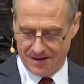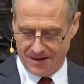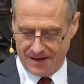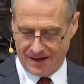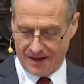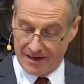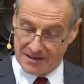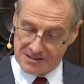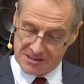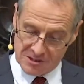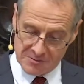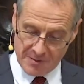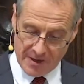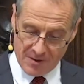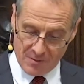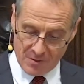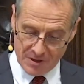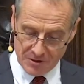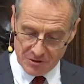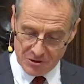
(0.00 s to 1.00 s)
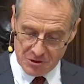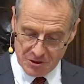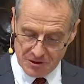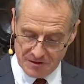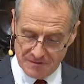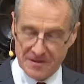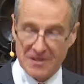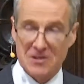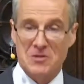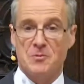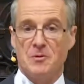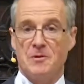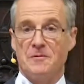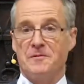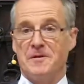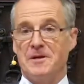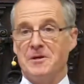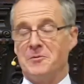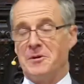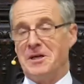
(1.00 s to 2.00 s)
And I suspect one or two of us will
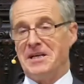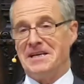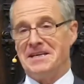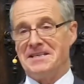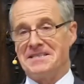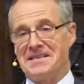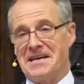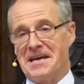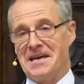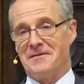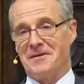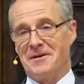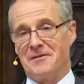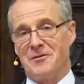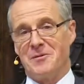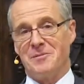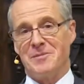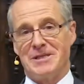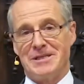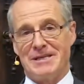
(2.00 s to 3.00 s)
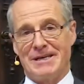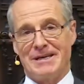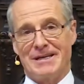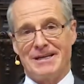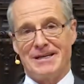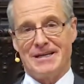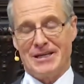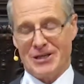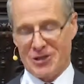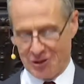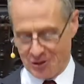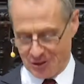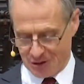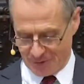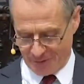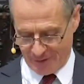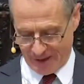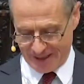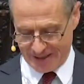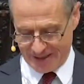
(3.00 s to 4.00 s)
feel we need saving from particular issues
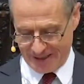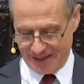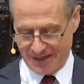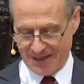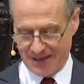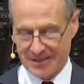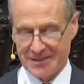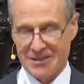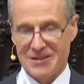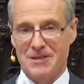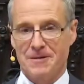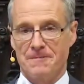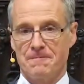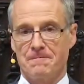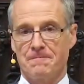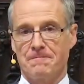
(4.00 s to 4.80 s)
facing us.